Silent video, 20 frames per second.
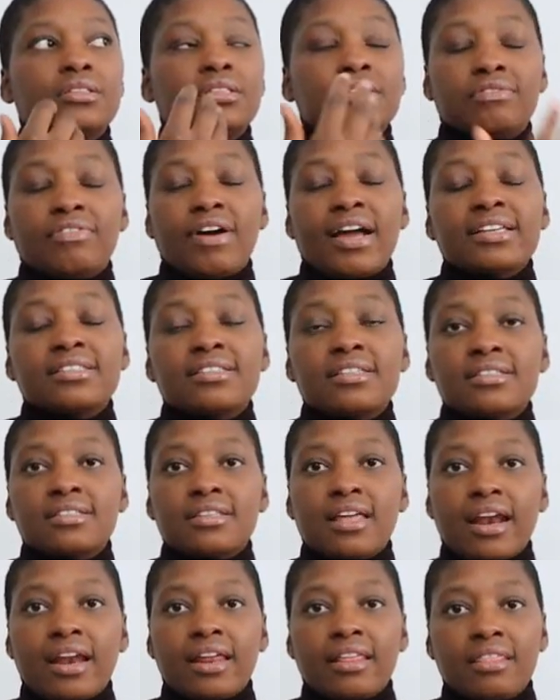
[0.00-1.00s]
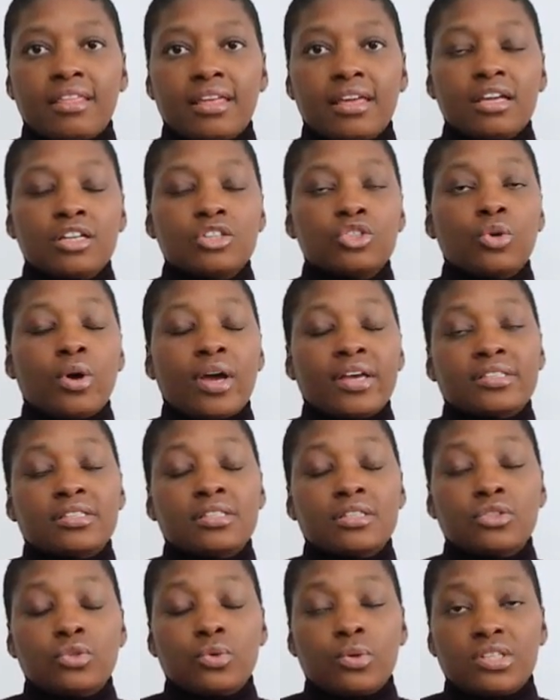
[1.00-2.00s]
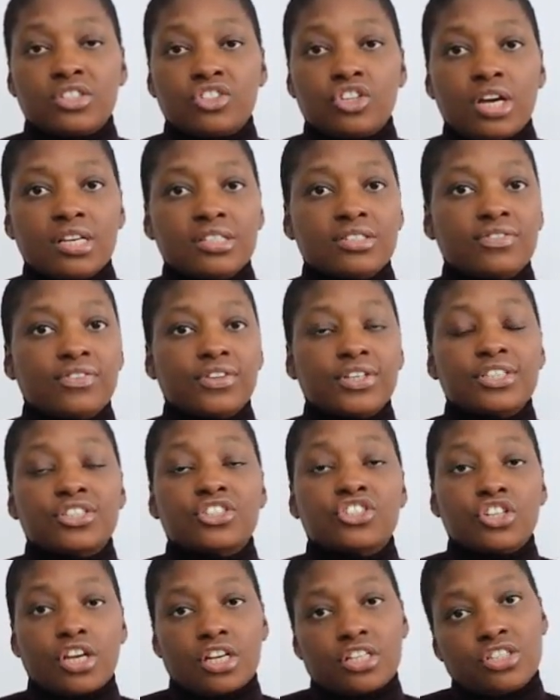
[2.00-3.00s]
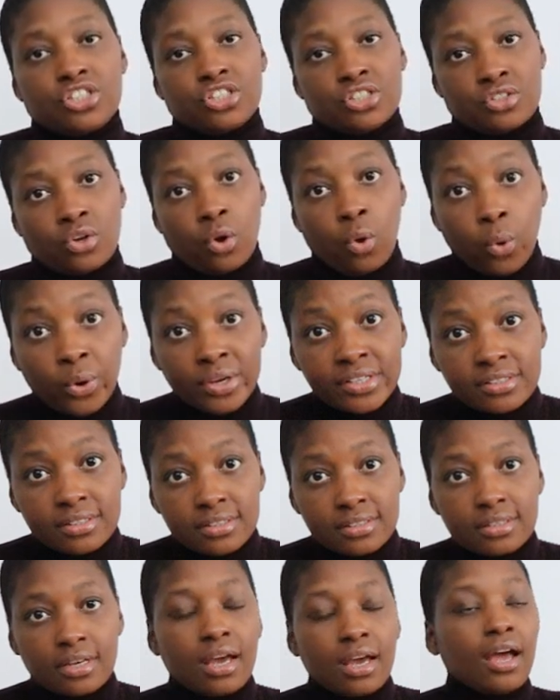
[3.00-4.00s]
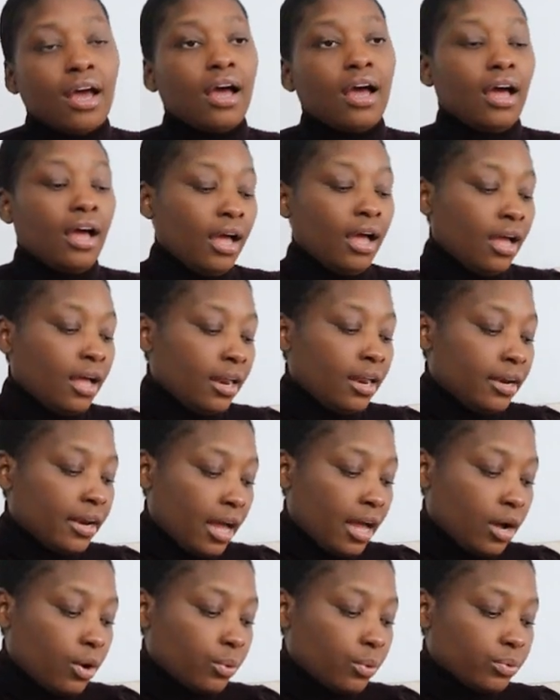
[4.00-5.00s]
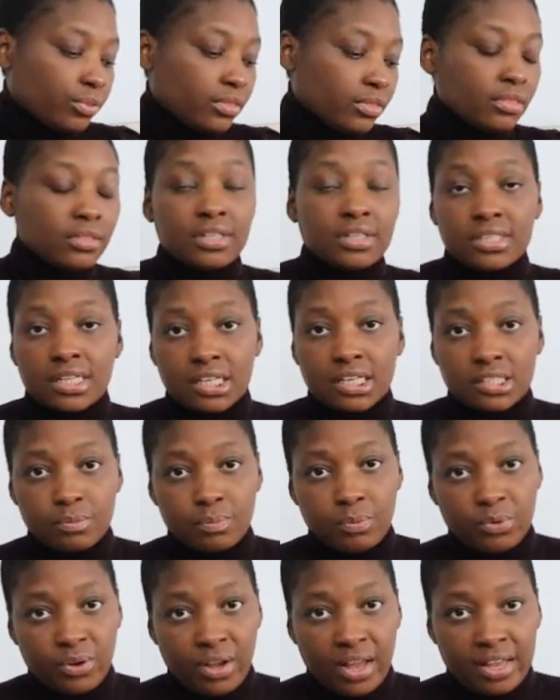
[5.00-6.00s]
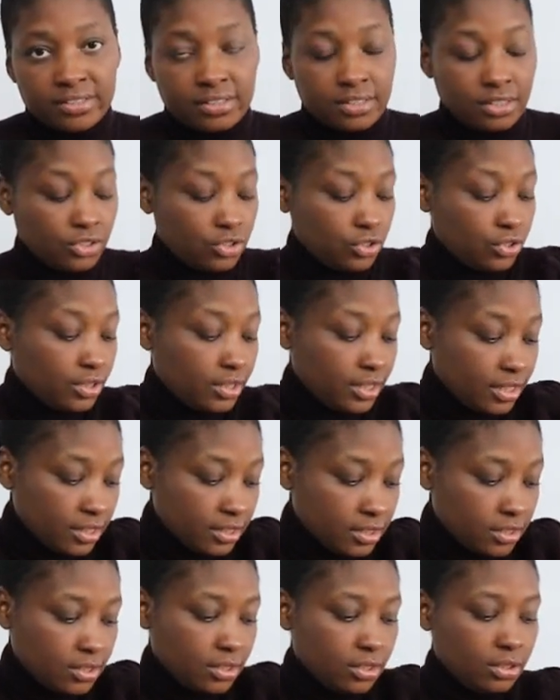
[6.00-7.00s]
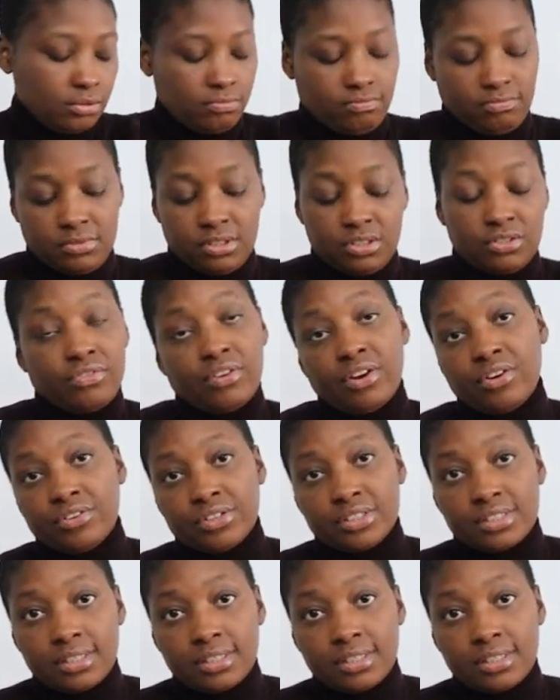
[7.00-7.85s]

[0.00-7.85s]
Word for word: devices that are there to assist with transfers such as hoist. Now the textbook answer to this is very